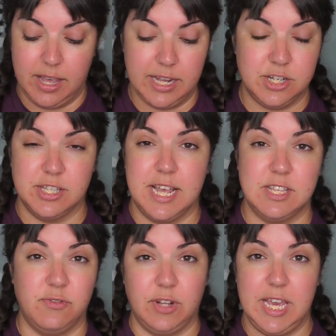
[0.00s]
it just
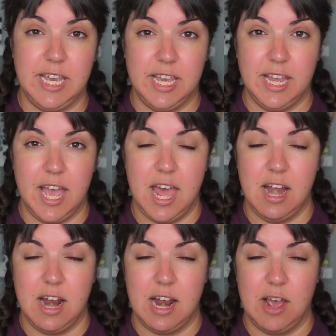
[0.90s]
gets flaky
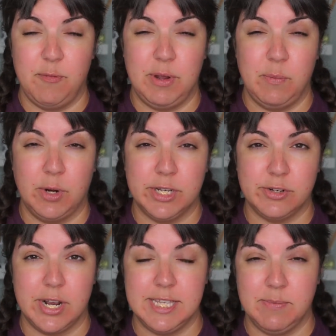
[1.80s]
again, and I've been
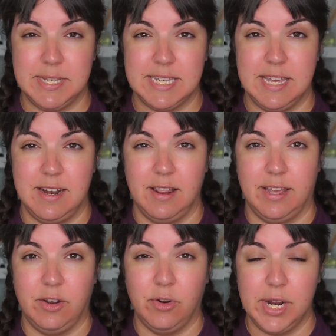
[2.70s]
moisturizing my skin
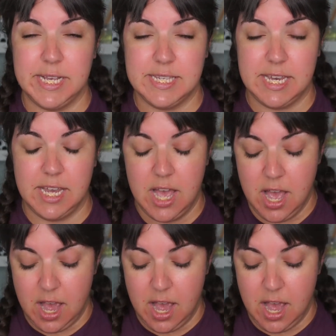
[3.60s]
like crazy.